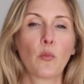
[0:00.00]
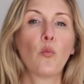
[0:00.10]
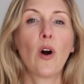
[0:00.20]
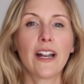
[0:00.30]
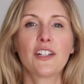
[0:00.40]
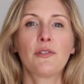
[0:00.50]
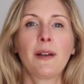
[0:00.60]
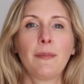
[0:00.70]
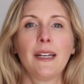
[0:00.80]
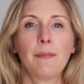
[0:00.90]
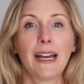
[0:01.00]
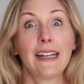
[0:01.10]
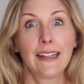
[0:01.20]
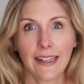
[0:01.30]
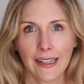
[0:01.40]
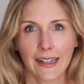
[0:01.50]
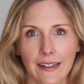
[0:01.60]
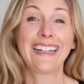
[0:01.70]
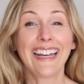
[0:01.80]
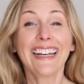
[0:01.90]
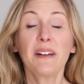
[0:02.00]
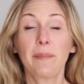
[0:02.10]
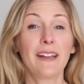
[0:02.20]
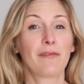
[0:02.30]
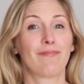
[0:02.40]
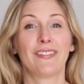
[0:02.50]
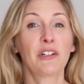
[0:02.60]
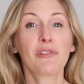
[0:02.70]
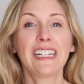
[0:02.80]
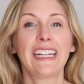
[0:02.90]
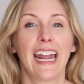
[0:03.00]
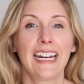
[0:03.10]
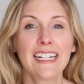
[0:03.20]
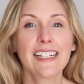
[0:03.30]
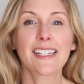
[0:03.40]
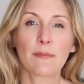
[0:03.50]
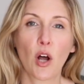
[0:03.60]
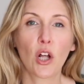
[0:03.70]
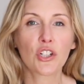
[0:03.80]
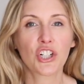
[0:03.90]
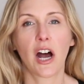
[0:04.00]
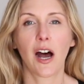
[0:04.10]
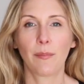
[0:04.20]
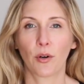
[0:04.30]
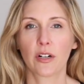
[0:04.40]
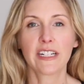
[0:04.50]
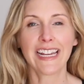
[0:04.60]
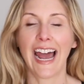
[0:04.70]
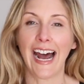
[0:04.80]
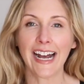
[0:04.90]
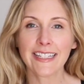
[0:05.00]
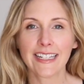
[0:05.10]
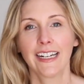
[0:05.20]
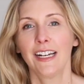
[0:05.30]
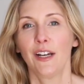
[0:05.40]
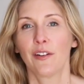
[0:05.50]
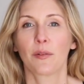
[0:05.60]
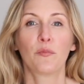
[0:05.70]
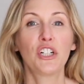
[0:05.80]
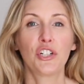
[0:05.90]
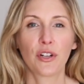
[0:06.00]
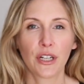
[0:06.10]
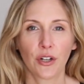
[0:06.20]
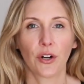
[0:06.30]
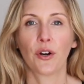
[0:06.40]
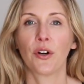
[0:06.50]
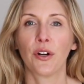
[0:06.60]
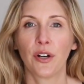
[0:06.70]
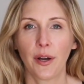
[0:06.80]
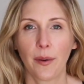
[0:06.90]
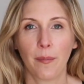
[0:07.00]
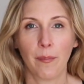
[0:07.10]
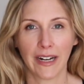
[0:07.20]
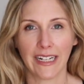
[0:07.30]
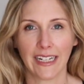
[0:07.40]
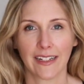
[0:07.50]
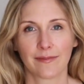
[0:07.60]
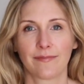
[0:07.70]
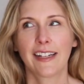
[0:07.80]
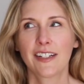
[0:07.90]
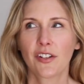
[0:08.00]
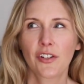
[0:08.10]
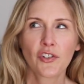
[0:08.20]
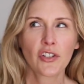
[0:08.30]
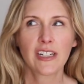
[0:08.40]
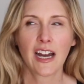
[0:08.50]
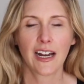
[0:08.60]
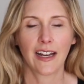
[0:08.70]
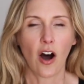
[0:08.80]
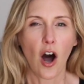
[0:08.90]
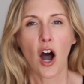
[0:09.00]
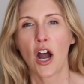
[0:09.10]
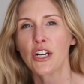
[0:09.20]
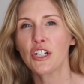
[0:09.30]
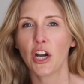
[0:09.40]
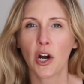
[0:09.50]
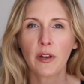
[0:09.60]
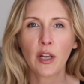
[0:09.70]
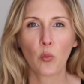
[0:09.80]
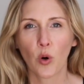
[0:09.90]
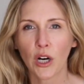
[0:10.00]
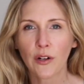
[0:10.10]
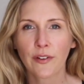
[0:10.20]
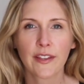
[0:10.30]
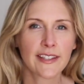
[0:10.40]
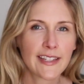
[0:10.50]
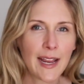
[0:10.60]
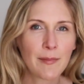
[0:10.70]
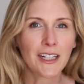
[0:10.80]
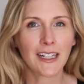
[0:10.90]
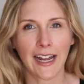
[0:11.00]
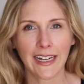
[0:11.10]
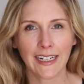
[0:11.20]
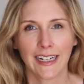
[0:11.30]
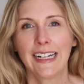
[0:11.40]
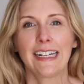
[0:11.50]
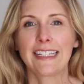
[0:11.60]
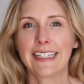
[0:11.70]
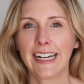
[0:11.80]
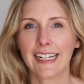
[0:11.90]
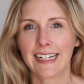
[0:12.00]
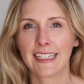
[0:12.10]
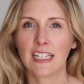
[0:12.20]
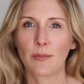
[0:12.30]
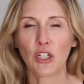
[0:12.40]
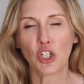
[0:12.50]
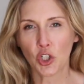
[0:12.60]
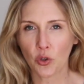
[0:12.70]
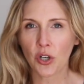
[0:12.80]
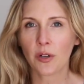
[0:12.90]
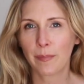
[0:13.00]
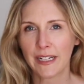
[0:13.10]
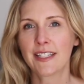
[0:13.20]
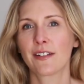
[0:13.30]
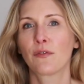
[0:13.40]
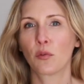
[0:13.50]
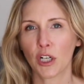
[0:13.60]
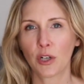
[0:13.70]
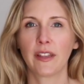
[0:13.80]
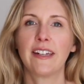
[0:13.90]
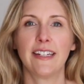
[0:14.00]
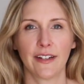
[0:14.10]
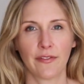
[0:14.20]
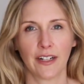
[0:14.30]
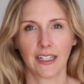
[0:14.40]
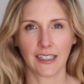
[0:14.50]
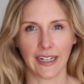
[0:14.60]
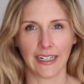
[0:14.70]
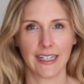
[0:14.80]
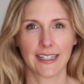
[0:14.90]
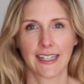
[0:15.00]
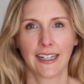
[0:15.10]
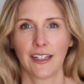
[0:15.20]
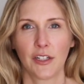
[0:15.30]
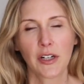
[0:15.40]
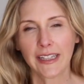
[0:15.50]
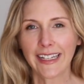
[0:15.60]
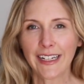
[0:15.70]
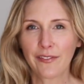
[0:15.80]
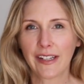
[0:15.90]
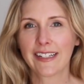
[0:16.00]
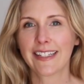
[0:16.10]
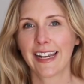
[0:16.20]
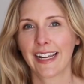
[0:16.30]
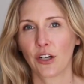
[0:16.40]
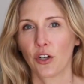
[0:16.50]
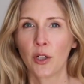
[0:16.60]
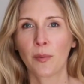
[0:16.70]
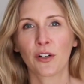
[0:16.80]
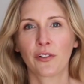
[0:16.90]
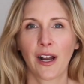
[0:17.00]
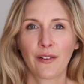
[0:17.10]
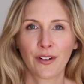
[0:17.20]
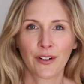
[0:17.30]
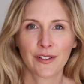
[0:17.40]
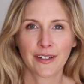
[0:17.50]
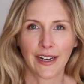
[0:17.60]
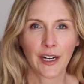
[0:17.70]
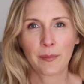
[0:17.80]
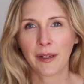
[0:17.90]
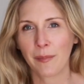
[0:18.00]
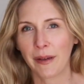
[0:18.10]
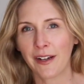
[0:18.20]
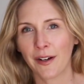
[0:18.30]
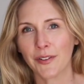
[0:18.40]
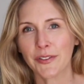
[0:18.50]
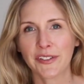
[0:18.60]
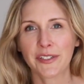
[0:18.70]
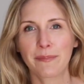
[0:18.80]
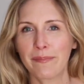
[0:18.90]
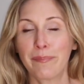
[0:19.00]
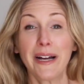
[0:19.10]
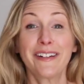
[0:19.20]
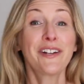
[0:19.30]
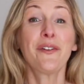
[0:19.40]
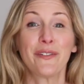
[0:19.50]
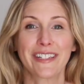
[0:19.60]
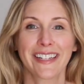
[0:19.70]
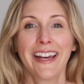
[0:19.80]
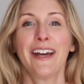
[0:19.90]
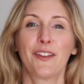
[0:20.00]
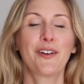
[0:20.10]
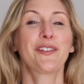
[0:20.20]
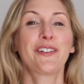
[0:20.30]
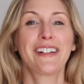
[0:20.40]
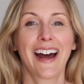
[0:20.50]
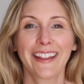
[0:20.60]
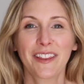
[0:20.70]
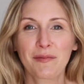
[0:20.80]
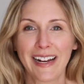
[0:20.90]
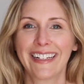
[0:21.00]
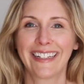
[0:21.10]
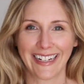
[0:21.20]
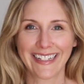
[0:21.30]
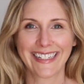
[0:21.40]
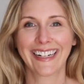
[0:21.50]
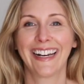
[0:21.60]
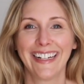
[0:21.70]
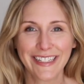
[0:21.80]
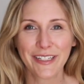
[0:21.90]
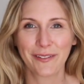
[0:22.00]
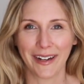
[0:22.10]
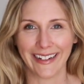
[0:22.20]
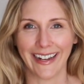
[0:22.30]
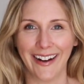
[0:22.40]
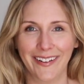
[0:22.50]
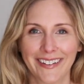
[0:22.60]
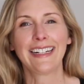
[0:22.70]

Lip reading: What do I mean by gig? A gig can be literally any small job or task from which you can earn money. Gigs are usually not ongoing work for the same client. Instead, it tends to be shorter bits of work with different clients. You can think of gigs like Uber drivers and Airbnb hosts, but don't. Those are not the right gigs to get into right now.